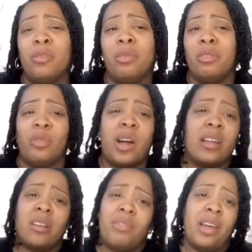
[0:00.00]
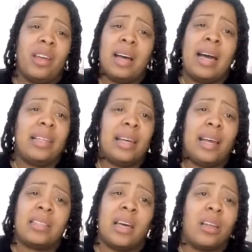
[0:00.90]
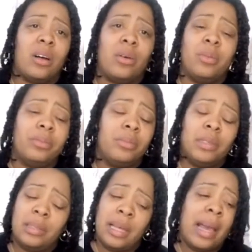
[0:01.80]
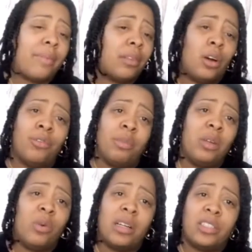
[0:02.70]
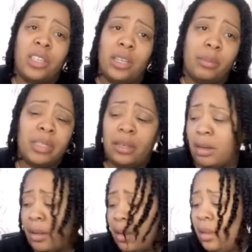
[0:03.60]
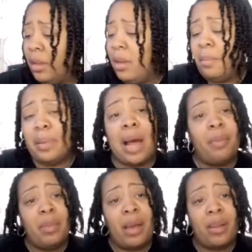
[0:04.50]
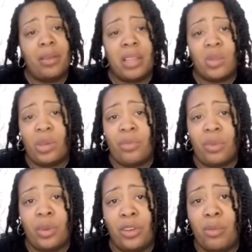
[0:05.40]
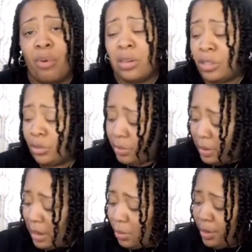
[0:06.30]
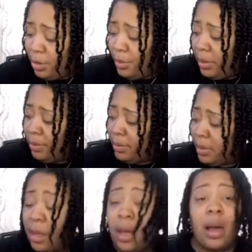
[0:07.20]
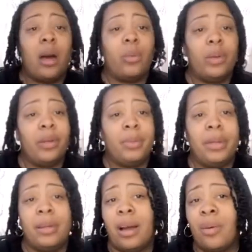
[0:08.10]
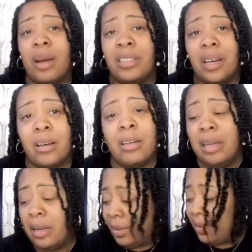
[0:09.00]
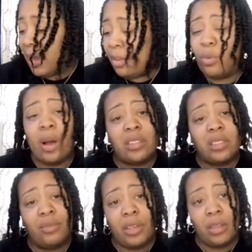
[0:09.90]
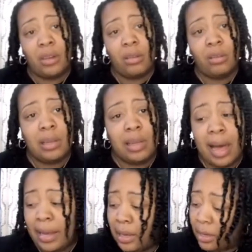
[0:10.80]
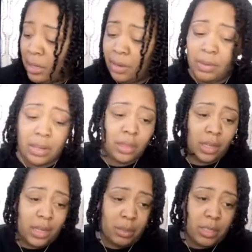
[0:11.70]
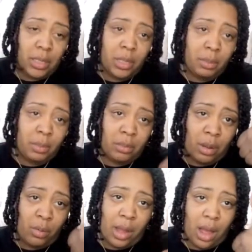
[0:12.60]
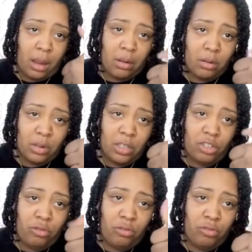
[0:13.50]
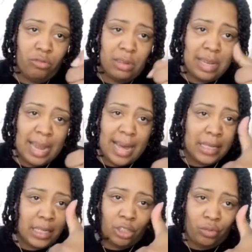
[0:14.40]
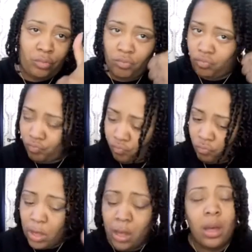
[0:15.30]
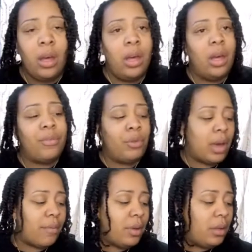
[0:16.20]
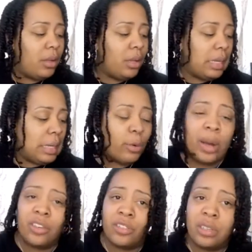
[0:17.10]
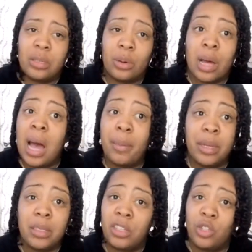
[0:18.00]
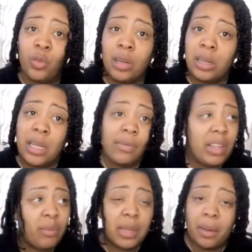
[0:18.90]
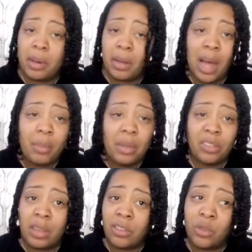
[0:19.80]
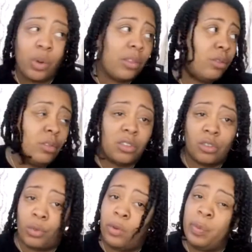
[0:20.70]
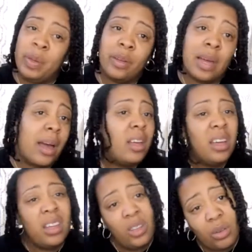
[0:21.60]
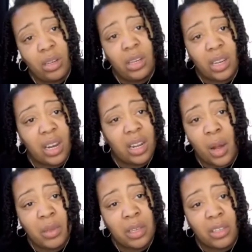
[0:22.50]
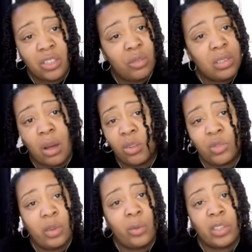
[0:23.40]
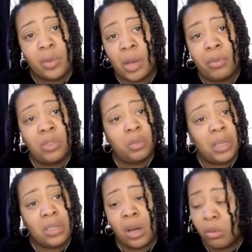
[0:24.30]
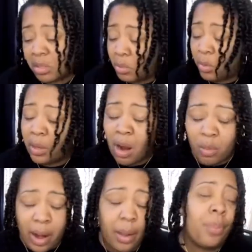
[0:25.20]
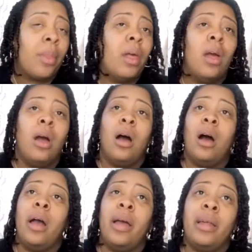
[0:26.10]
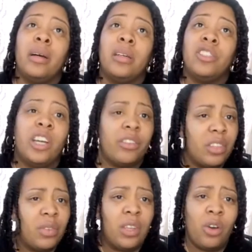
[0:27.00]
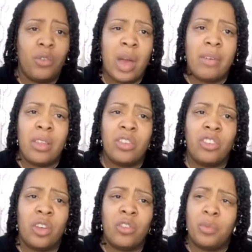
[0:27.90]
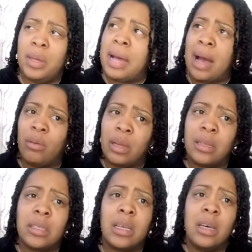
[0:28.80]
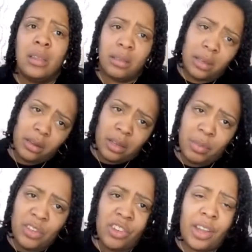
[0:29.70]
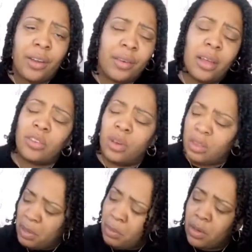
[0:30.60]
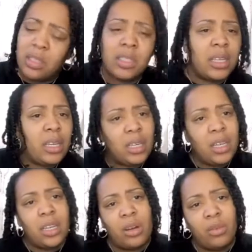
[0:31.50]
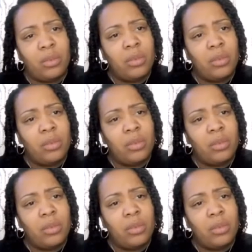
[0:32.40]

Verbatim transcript: But Veronica Vega and Holly ass got to go. They have to go for me to watch again. I'm telling y'all that. But I'll be back here next week for the reunion part two. I will be. I will be. All right, y'all. Thank you for watching the video. Like, give it a thumbs up so that way I can know that you liked it too. If you have any questions or comments that you want to leave, leave them down in the comment section, whether you disagree with me or not. You can leave it down in the comment section too, as long as you're respectful to me as the host and we all right. And uh, share this video if you have other social media outlets that can be shared so other people can see it, you know.